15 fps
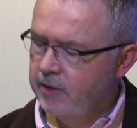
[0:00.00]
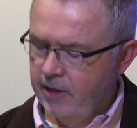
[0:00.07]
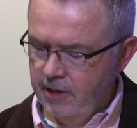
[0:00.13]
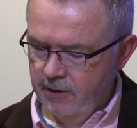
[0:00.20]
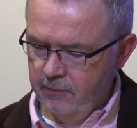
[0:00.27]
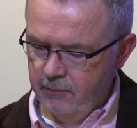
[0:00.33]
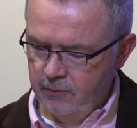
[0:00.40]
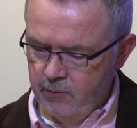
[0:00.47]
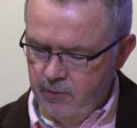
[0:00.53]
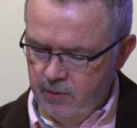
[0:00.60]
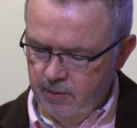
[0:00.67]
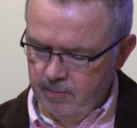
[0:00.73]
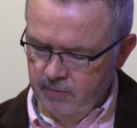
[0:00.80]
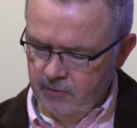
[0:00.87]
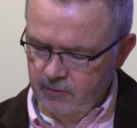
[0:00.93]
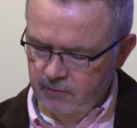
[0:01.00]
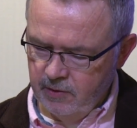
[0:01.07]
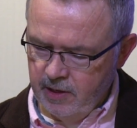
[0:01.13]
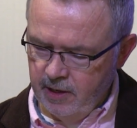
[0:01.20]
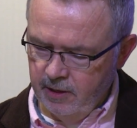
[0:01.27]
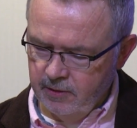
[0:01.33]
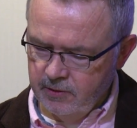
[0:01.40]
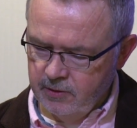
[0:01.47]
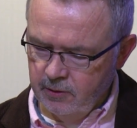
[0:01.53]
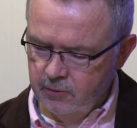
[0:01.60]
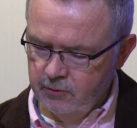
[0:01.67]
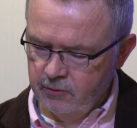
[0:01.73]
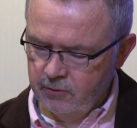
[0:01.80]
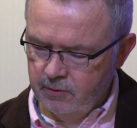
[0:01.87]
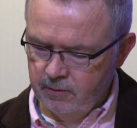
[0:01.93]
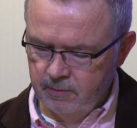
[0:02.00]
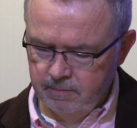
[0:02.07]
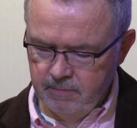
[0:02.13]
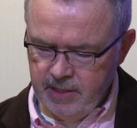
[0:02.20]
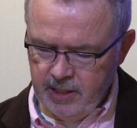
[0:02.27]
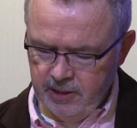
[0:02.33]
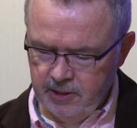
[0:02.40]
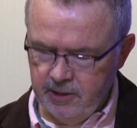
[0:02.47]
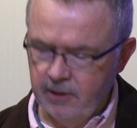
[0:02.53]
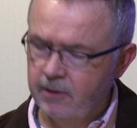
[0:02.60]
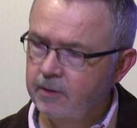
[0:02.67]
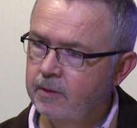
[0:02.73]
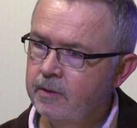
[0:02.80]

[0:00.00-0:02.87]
now formed via social media.